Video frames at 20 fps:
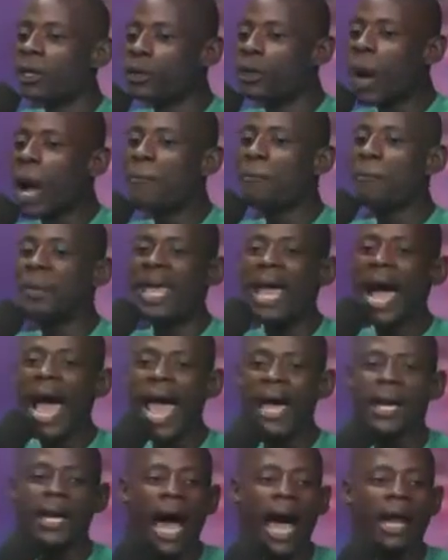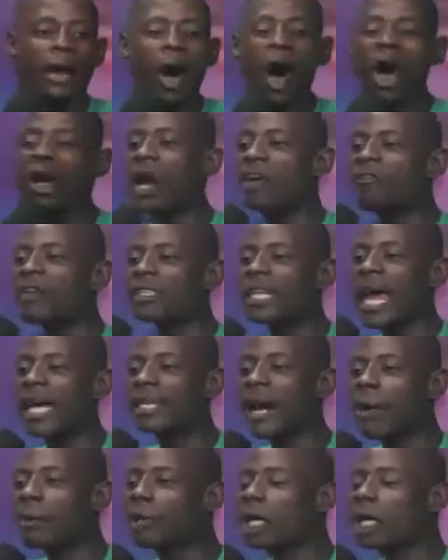are behind, and all of us like that.